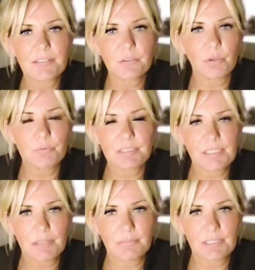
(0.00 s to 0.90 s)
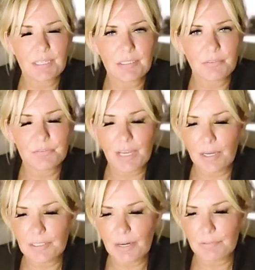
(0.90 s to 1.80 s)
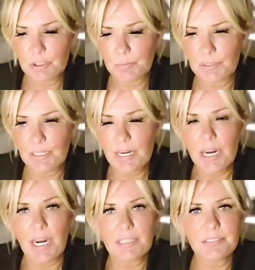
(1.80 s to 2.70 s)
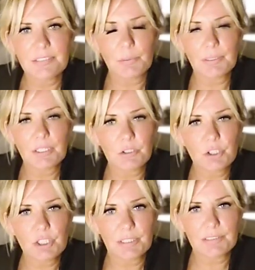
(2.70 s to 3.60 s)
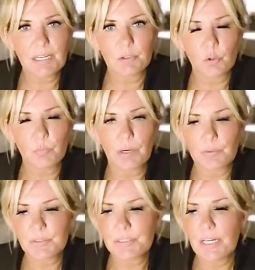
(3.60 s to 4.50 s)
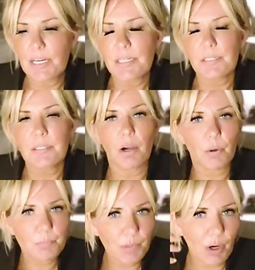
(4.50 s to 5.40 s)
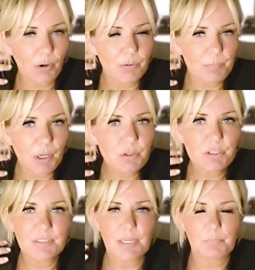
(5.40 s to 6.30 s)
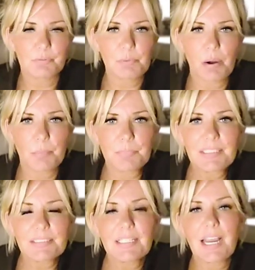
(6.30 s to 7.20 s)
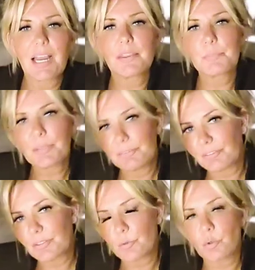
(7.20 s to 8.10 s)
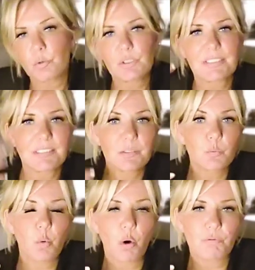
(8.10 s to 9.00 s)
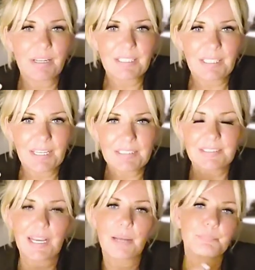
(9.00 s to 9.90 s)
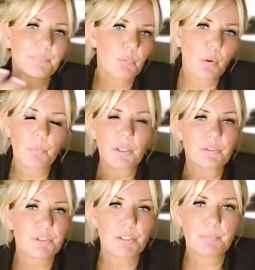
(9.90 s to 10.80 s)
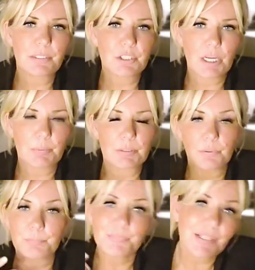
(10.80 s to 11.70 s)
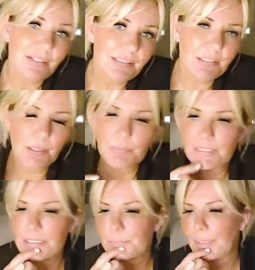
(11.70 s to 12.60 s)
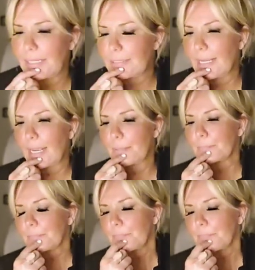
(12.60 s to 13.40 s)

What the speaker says: is not receiving any of that nourishment, and so it can shut down almost. Our emotions come from our amygdala, and the prefrontal cortex is what regulates that. Well, we've got too much going on. So that would explain that.